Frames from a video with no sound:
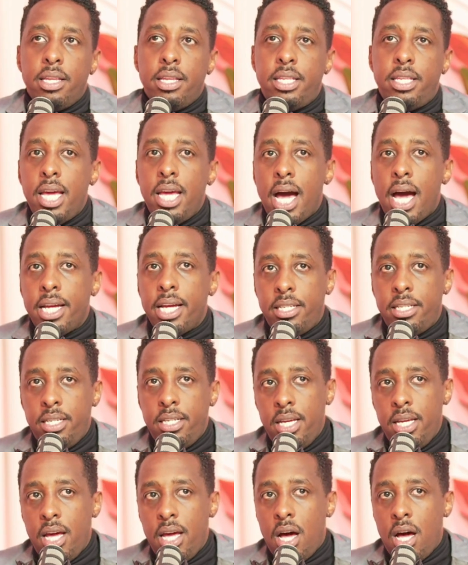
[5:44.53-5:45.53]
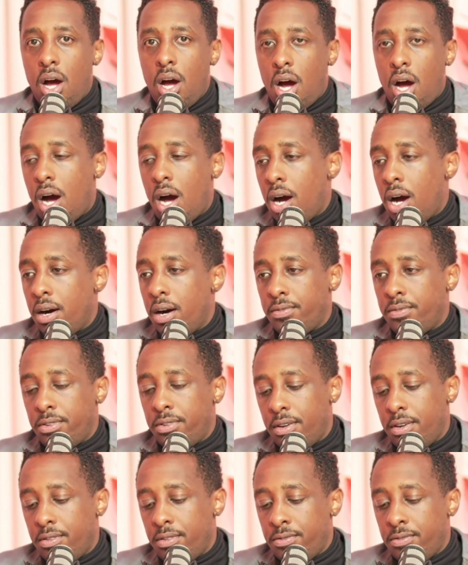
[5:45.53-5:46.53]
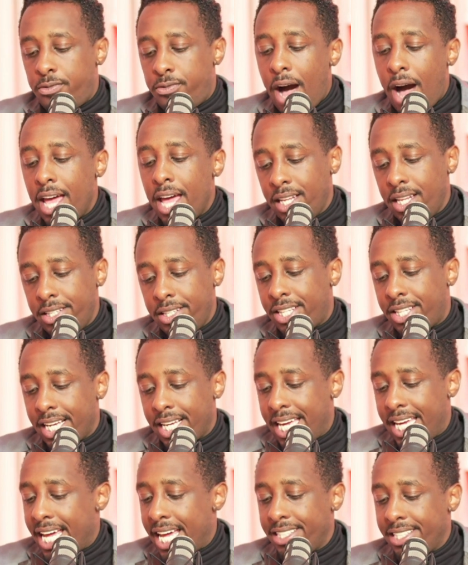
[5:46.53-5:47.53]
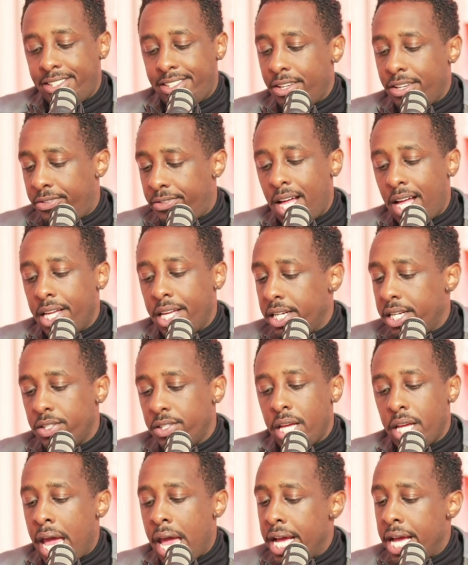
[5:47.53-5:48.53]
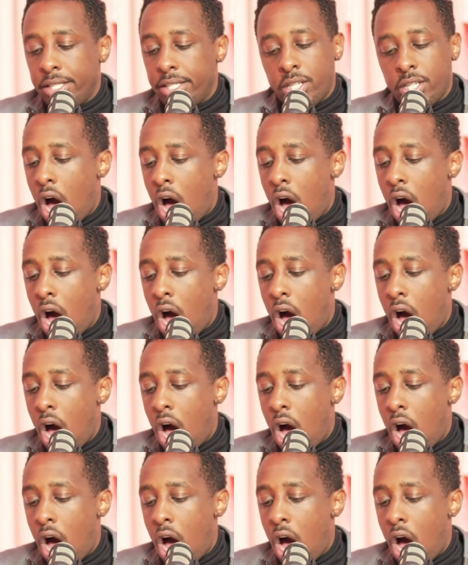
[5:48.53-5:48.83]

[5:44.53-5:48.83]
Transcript: The idea of violence against civilians is